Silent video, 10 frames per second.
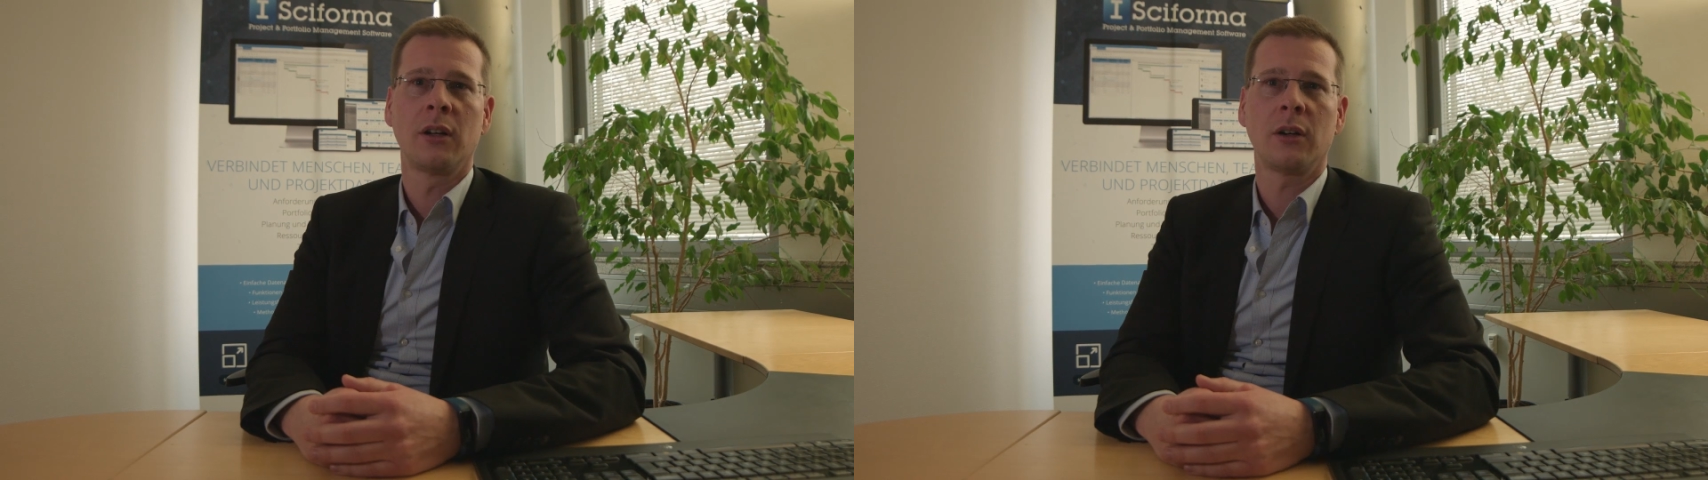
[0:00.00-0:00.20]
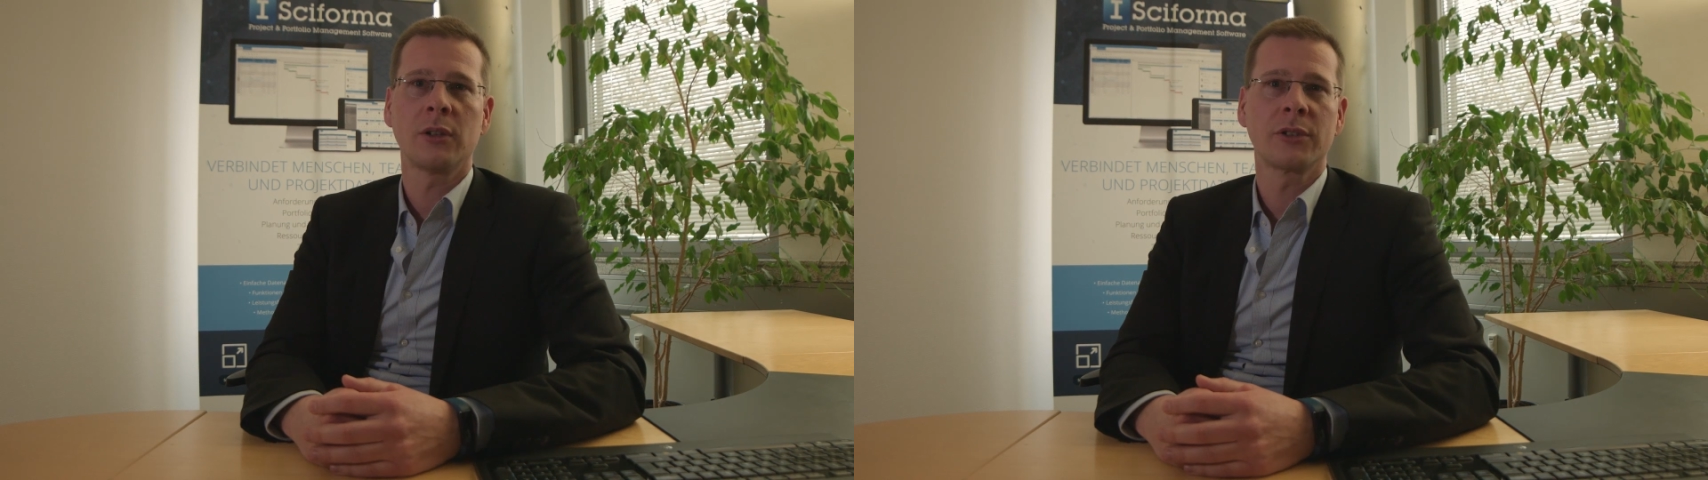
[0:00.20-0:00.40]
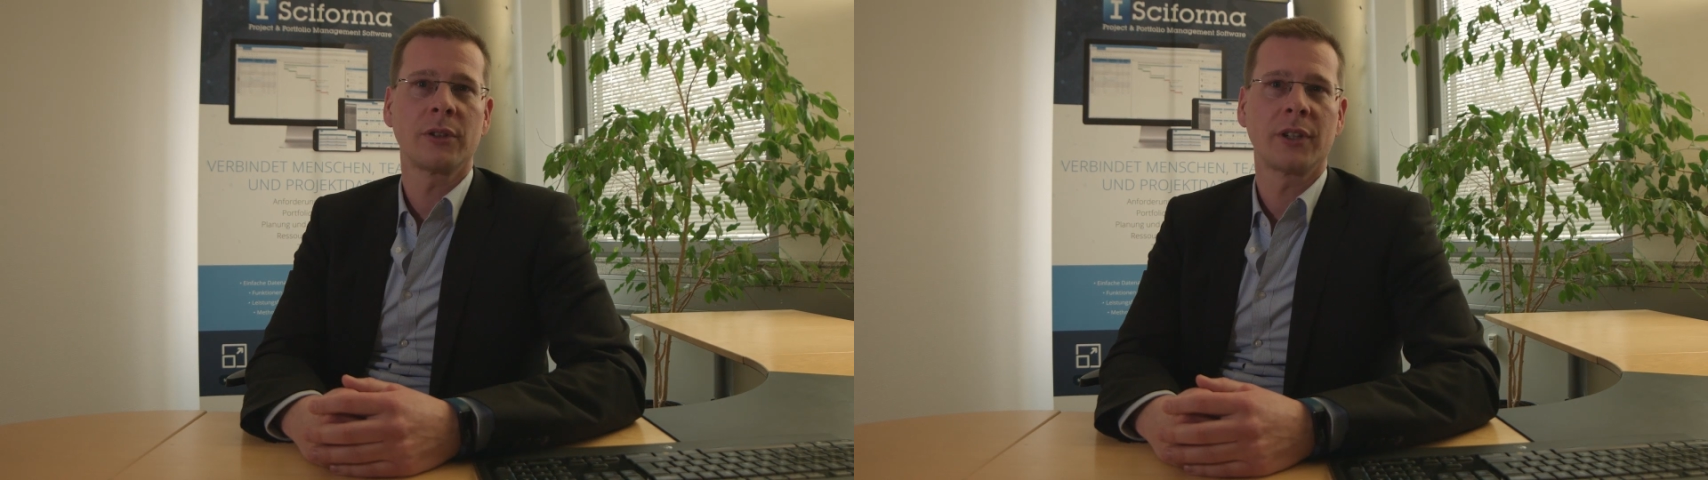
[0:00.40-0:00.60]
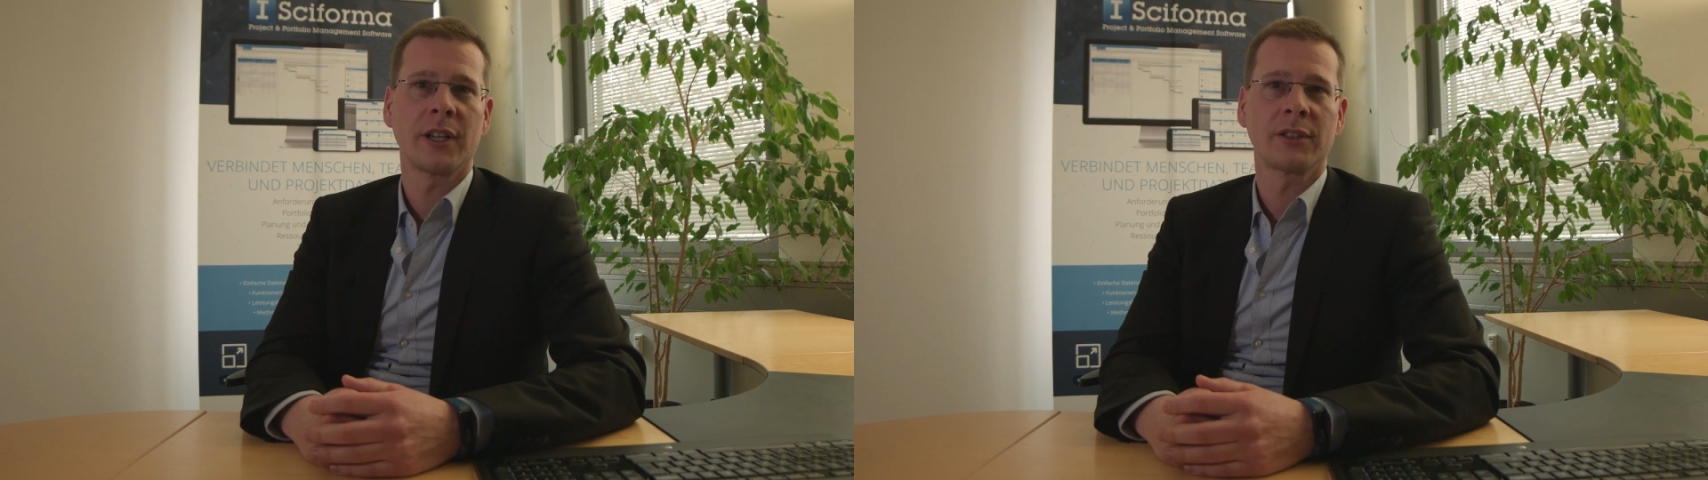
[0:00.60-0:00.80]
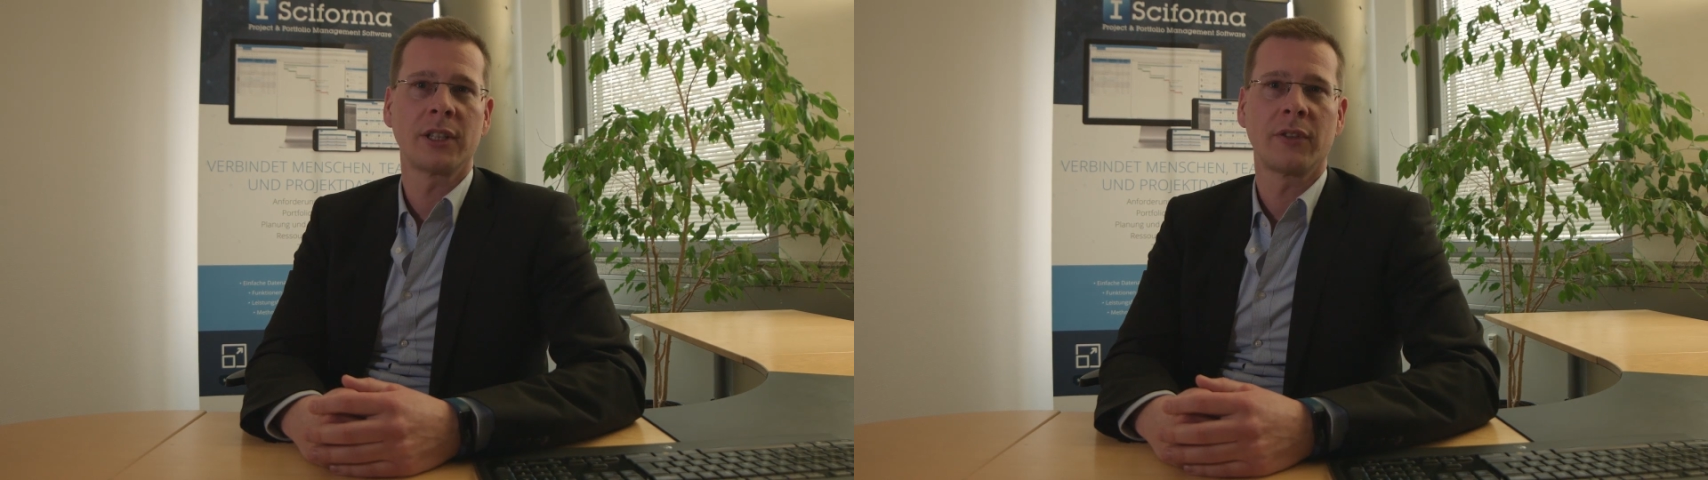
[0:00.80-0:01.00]
Also
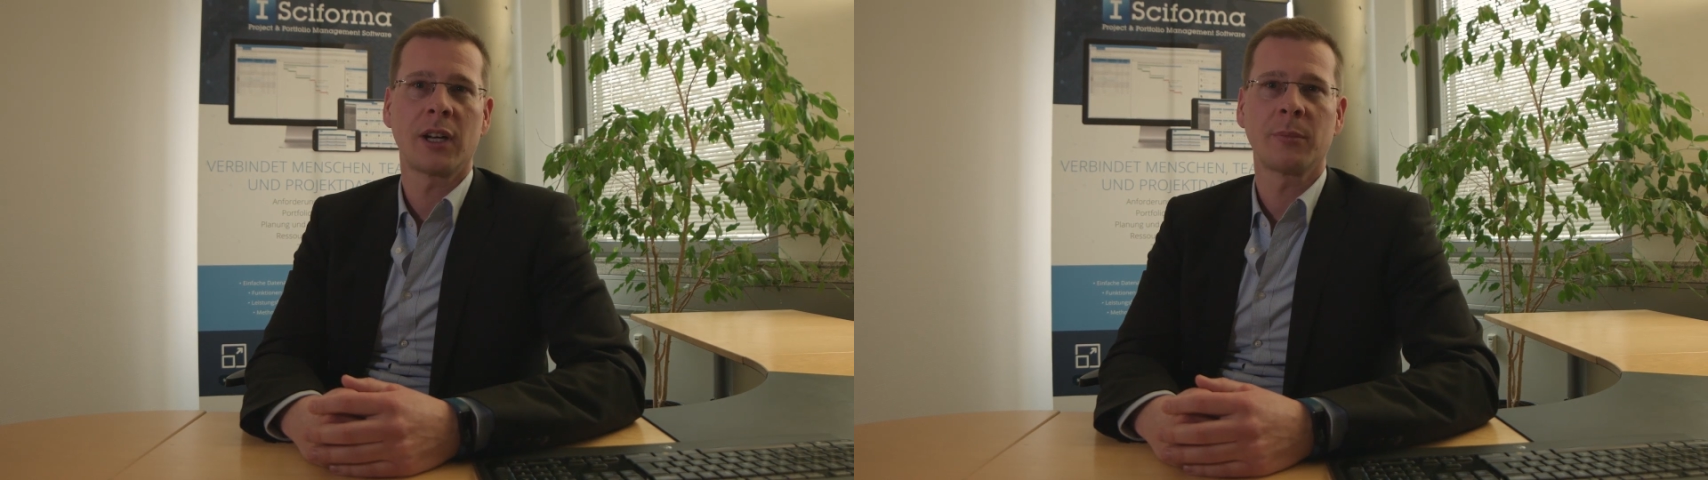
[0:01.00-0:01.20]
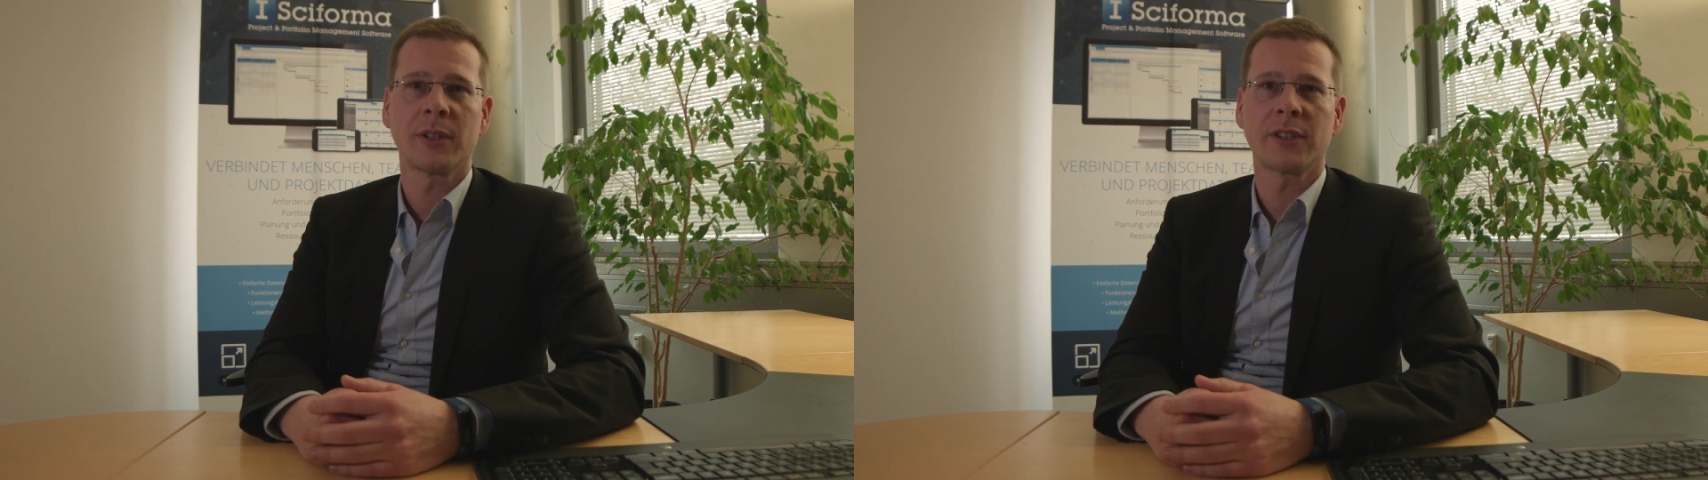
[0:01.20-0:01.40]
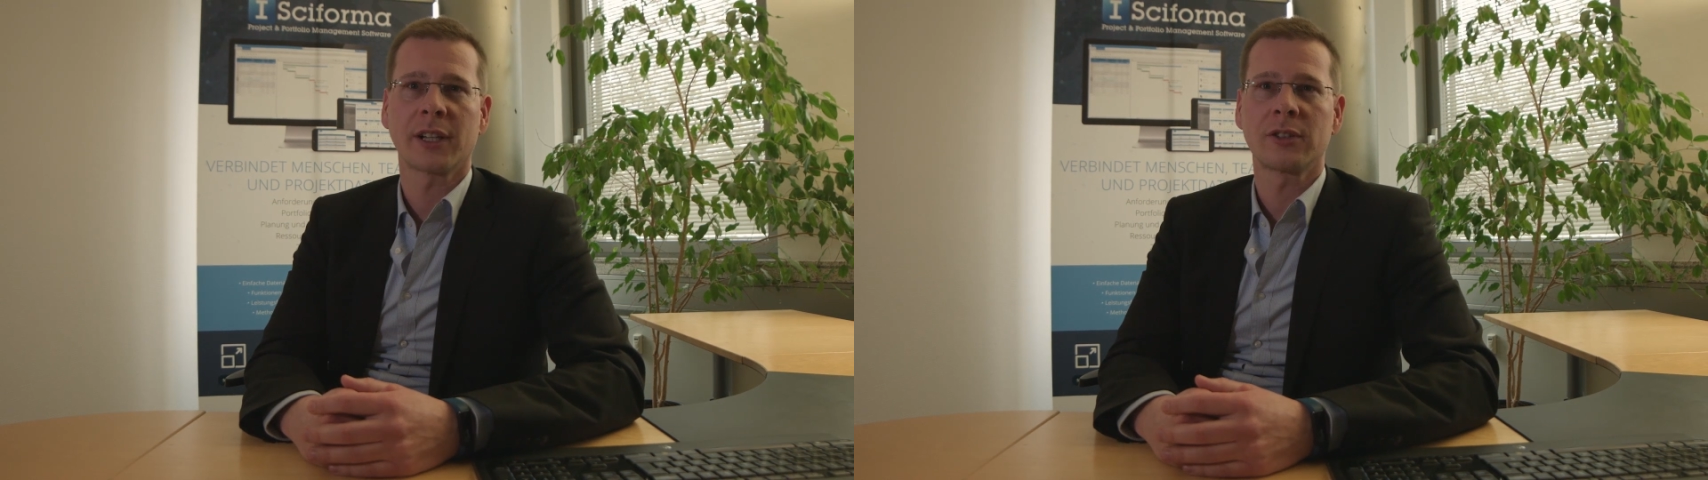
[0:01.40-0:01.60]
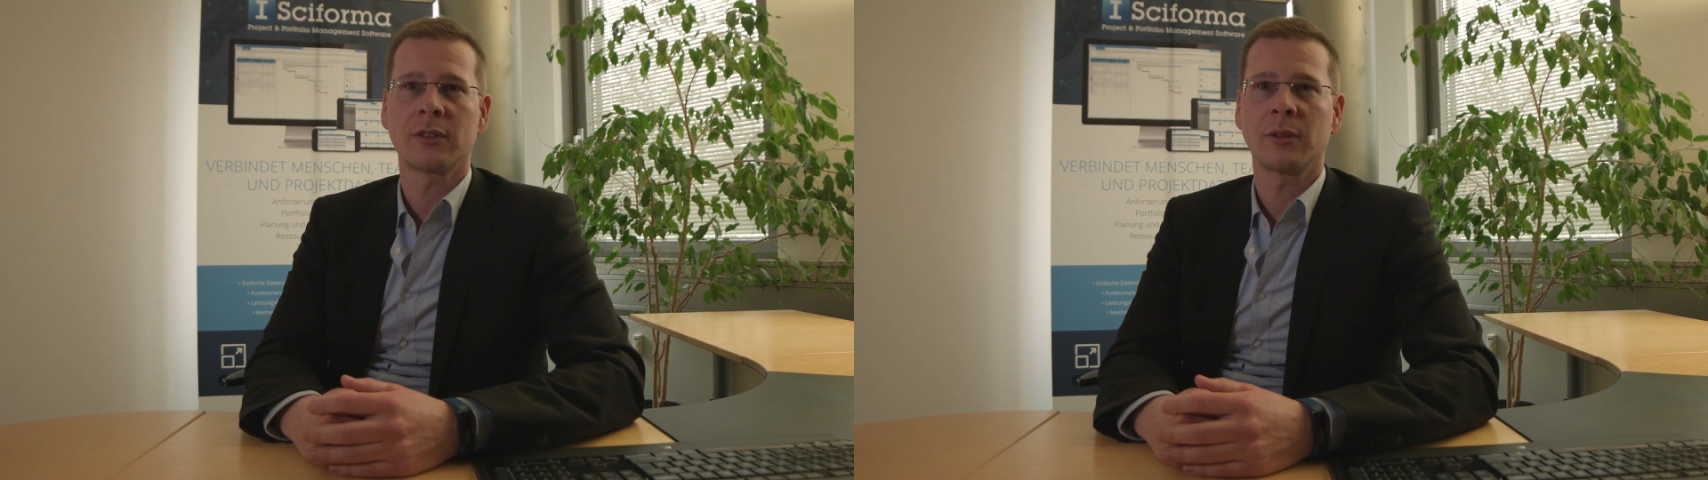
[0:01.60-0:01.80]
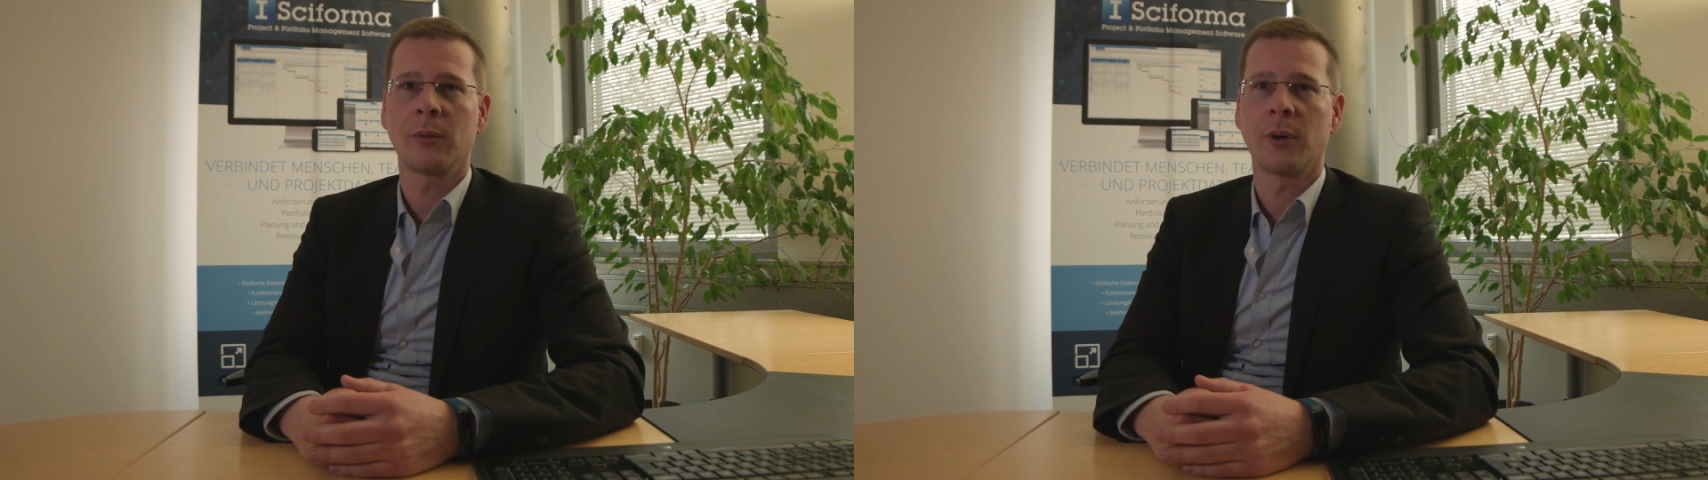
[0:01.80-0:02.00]
there's a development section